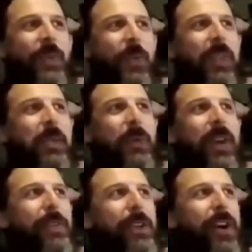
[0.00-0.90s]
When they put
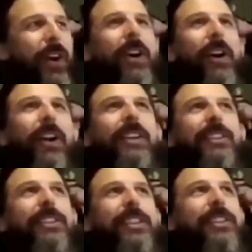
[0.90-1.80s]
out the call to
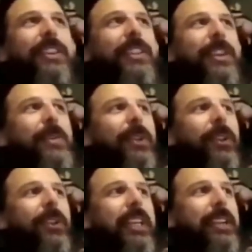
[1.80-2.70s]
artists, they said they were
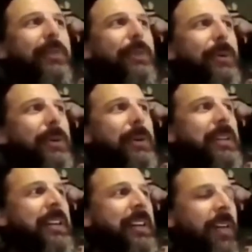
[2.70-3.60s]
looking
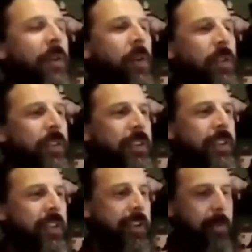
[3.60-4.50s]
for
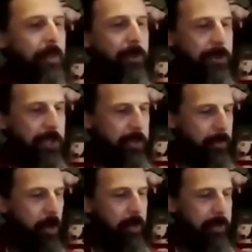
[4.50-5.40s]
a couple of
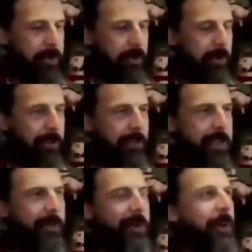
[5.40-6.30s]
small murals
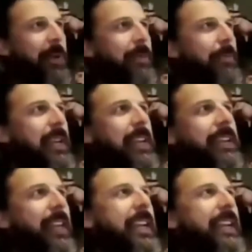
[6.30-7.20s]
that were going to be,
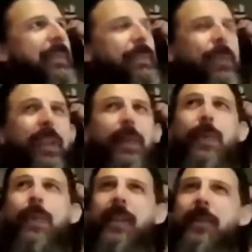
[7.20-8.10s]
like, I
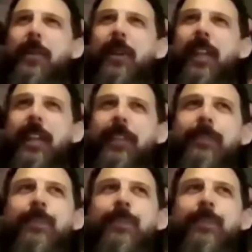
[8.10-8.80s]
think they were, like,